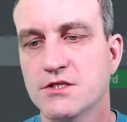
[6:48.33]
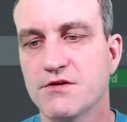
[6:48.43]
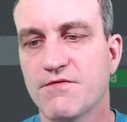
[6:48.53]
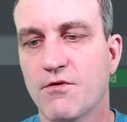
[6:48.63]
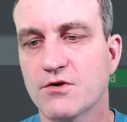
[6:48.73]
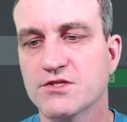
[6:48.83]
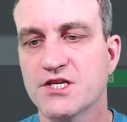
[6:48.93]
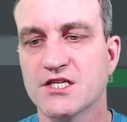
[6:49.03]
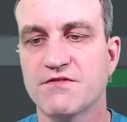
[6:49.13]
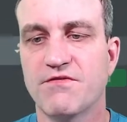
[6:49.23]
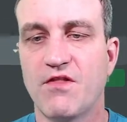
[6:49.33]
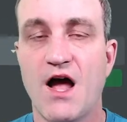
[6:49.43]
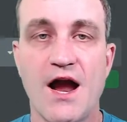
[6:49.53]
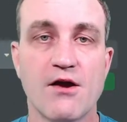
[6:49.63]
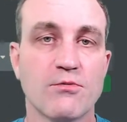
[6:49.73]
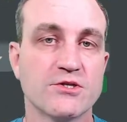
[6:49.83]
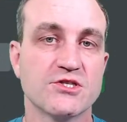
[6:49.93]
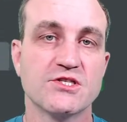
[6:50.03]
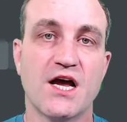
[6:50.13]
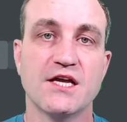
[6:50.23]
It's a 4/6 flyer, which
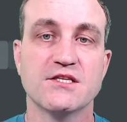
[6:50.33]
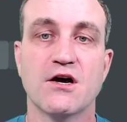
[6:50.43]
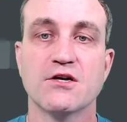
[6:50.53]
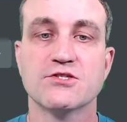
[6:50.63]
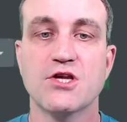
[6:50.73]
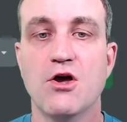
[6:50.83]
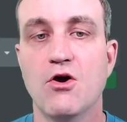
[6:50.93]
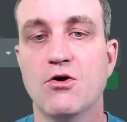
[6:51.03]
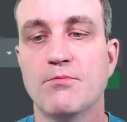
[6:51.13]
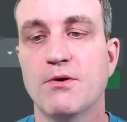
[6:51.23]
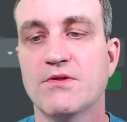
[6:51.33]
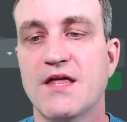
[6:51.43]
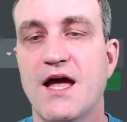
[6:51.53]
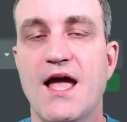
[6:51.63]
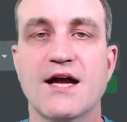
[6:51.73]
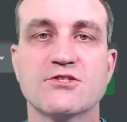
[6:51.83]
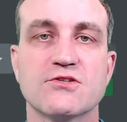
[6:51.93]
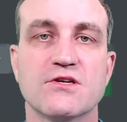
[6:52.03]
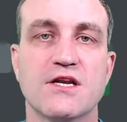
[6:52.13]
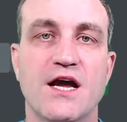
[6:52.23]
is nice on its own, but with that
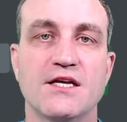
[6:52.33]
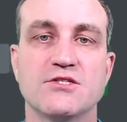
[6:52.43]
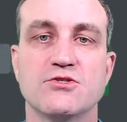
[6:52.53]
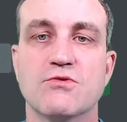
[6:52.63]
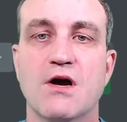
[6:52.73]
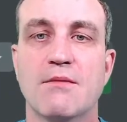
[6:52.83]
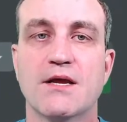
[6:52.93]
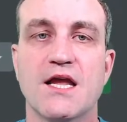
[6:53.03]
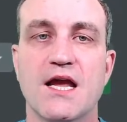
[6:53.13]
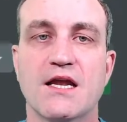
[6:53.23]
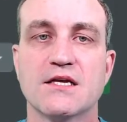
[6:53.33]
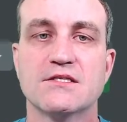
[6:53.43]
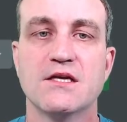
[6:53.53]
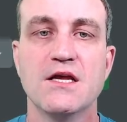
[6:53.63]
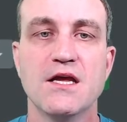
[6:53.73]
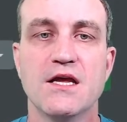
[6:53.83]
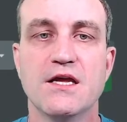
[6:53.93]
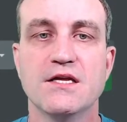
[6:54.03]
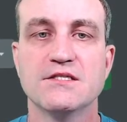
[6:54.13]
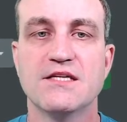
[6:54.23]
extra nice draw mechanics,
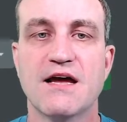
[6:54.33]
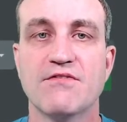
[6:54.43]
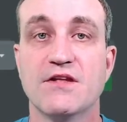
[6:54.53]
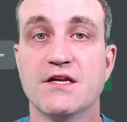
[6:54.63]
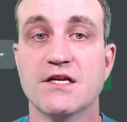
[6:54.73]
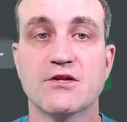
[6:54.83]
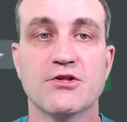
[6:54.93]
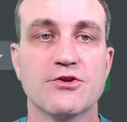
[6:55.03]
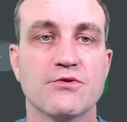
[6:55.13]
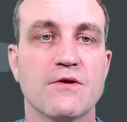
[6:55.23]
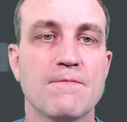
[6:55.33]
it is definitely an include.